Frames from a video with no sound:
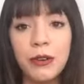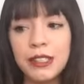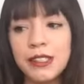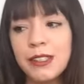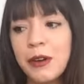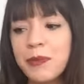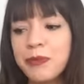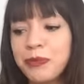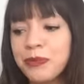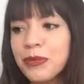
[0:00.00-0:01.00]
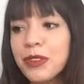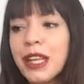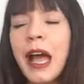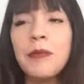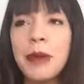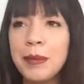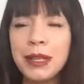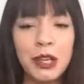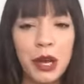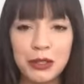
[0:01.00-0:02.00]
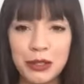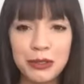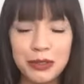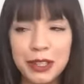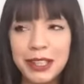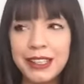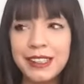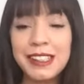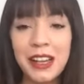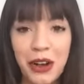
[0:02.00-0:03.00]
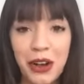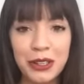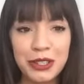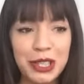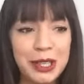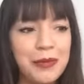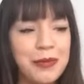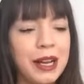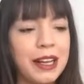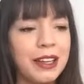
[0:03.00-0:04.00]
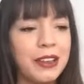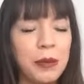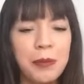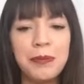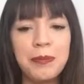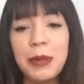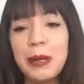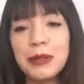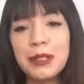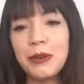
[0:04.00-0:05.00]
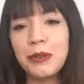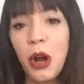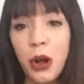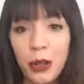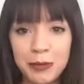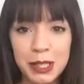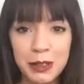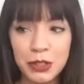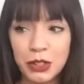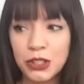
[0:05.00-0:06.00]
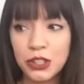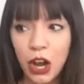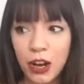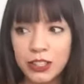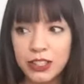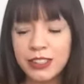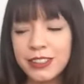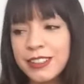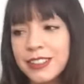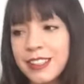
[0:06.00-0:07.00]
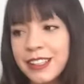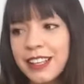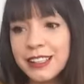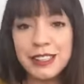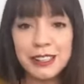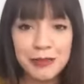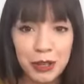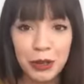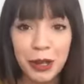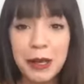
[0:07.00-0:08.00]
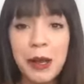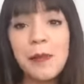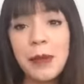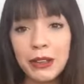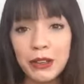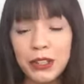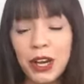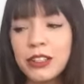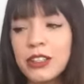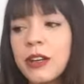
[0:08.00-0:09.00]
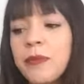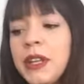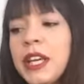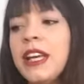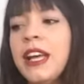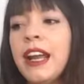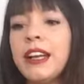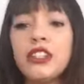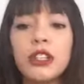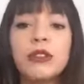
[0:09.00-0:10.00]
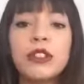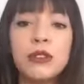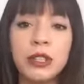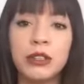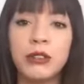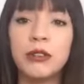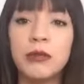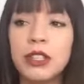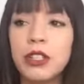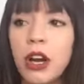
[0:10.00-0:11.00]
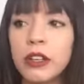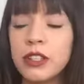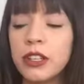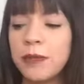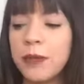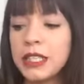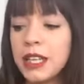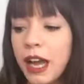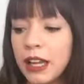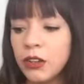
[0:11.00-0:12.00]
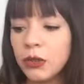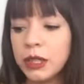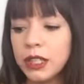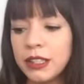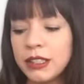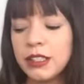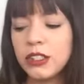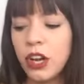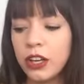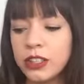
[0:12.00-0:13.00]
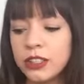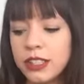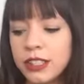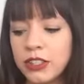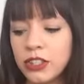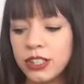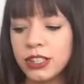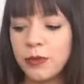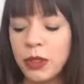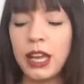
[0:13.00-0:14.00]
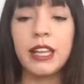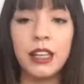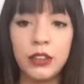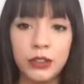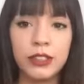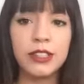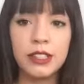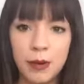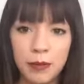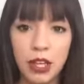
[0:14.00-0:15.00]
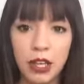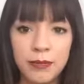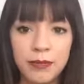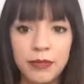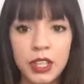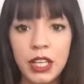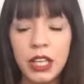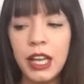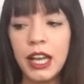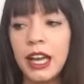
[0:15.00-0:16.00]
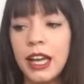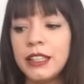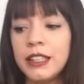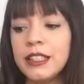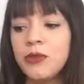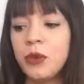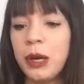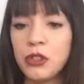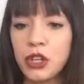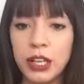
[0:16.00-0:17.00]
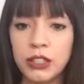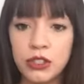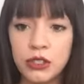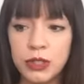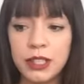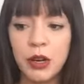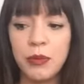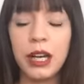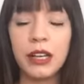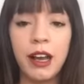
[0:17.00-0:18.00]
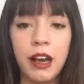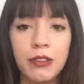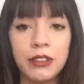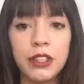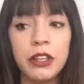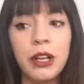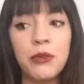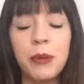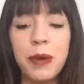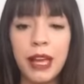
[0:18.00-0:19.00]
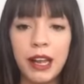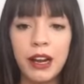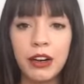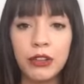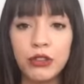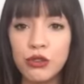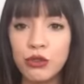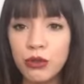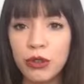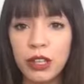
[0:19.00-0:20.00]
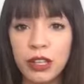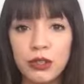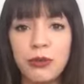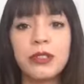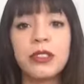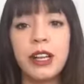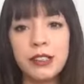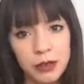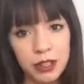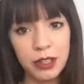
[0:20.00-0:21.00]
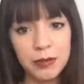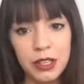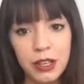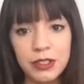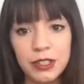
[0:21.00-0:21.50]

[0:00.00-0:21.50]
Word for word: And so I may be a doctor of psychology, but a lot of people don't call themselves doctors, unless they're like a medical doctor. And I chose to include the word doctor in my title because a doctor is essentially someone that heals something. And what I'm trying to do is help uncover and repair the truth that each person has within themselves.